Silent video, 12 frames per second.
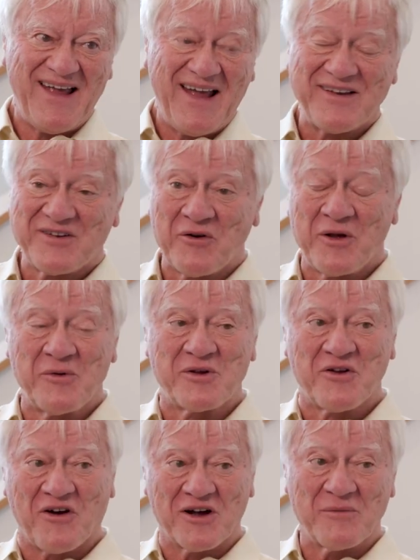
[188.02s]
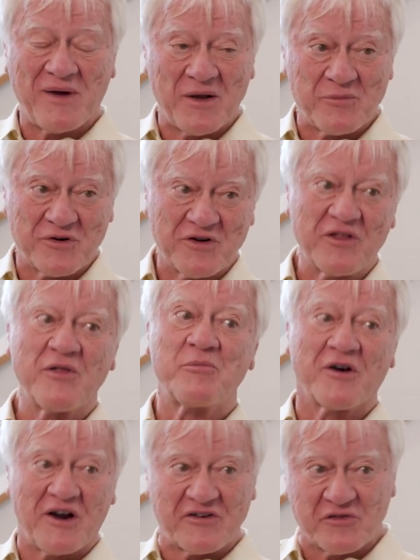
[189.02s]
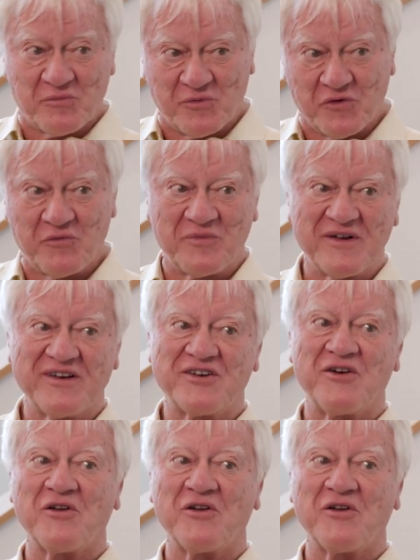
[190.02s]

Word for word: and so he would talk about pro- the progressive movement,